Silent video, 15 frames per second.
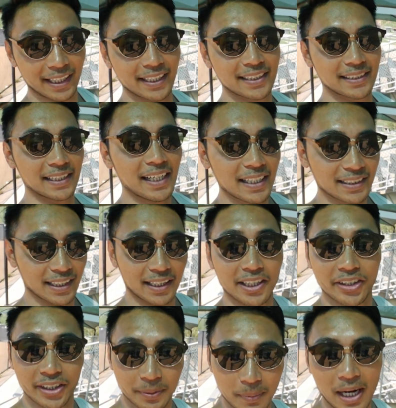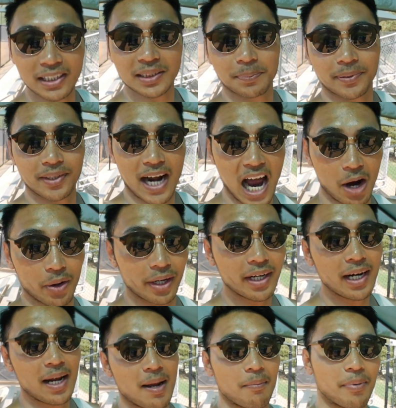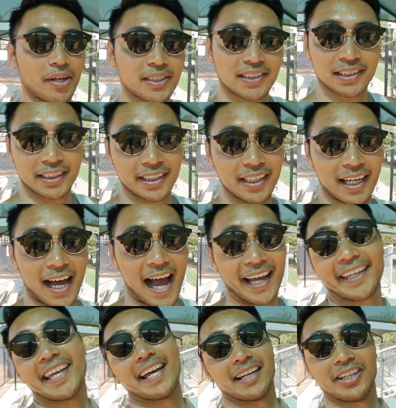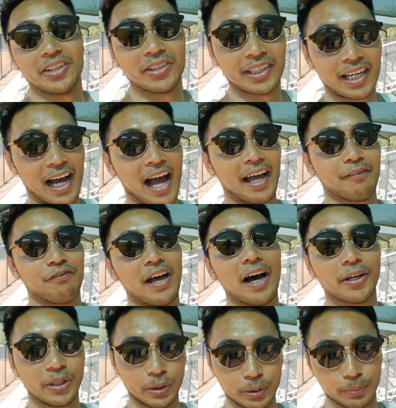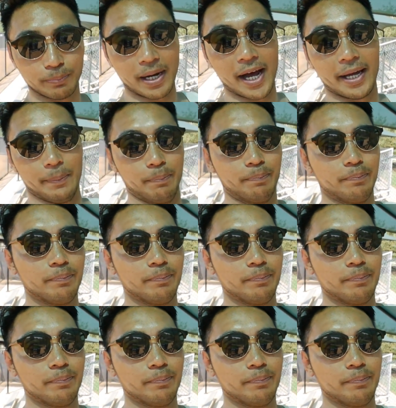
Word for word: this to 30 miles per hour? Personally, I can't do it. I value my